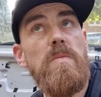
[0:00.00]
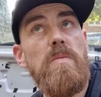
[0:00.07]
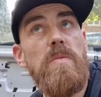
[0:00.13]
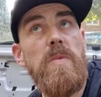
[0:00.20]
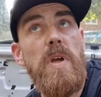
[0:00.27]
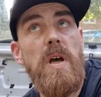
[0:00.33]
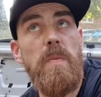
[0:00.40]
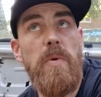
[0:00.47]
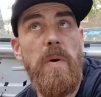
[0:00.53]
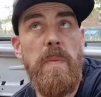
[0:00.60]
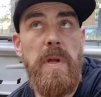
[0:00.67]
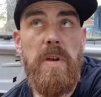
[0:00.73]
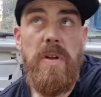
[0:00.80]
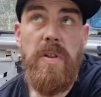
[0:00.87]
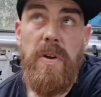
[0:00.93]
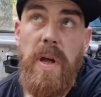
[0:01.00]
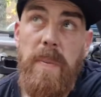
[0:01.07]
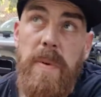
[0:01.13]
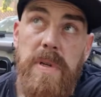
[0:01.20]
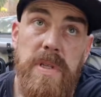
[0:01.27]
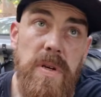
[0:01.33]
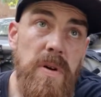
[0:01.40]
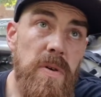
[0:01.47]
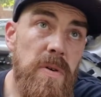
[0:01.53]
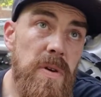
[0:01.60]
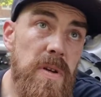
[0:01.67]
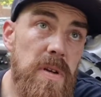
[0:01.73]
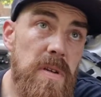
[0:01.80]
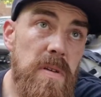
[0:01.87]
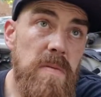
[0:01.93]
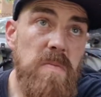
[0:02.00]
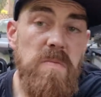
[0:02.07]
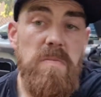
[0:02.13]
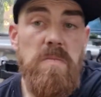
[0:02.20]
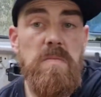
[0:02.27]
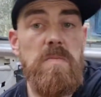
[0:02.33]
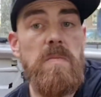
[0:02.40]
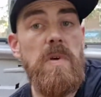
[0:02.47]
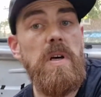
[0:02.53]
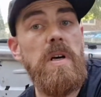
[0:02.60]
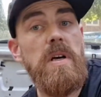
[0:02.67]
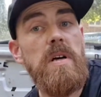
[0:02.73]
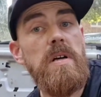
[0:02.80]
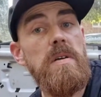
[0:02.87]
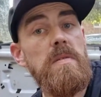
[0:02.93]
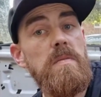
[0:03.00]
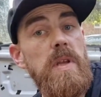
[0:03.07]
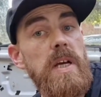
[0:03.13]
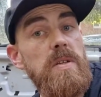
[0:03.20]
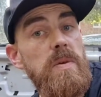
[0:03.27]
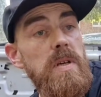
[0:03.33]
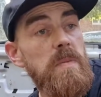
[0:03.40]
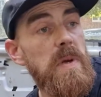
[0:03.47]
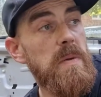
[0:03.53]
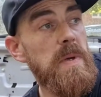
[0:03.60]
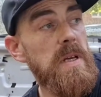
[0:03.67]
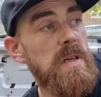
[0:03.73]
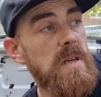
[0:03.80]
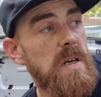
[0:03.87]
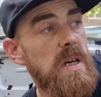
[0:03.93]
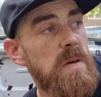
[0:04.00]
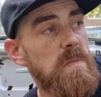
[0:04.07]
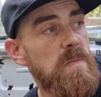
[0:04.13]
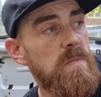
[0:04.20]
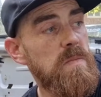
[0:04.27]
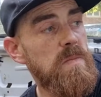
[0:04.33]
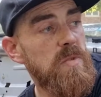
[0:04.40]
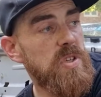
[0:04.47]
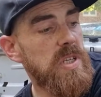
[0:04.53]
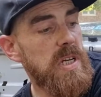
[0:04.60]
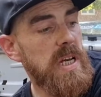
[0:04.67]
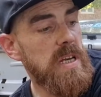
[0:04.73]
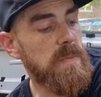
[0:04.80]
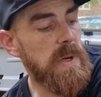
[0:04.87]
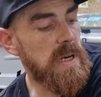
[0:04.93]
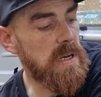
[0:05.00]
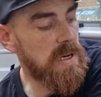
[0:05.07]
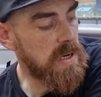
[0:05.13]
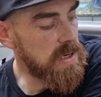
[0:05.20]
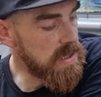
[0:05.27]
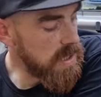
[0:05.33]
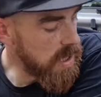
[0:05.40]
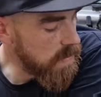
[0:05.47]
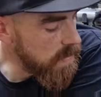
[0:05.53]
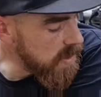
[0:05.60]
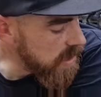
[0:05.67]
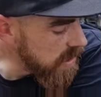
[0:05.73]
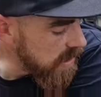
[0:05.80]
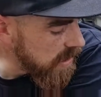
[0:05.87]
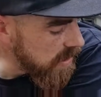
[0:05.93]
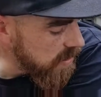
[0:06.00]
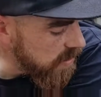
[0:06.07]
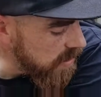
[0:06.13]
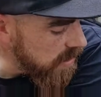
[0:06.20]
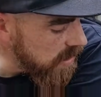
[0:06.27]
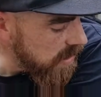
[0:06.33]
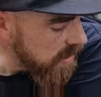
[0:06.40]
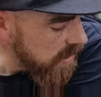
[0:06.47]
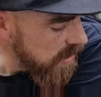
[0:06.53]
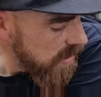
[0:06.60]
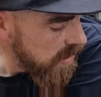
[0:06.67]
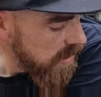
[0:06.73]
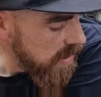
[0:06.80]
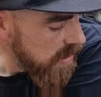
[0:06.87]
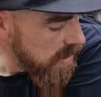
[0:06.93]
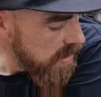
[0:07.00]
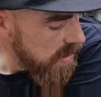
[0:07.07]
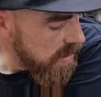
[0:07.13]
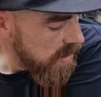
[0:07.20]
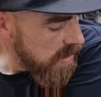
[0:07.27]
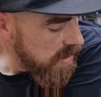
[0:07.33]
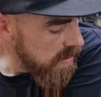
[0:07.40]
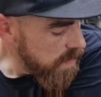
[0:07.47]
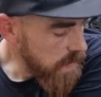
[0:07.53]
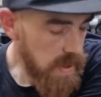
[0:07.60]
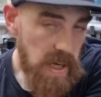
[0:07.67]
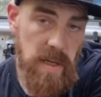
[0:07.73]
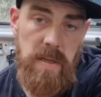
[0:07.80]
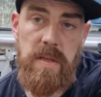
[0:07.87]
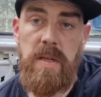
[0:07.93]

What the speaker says: Yeah, probably another episode next week maybe, once again depending on how much I can get done on it. But yeah,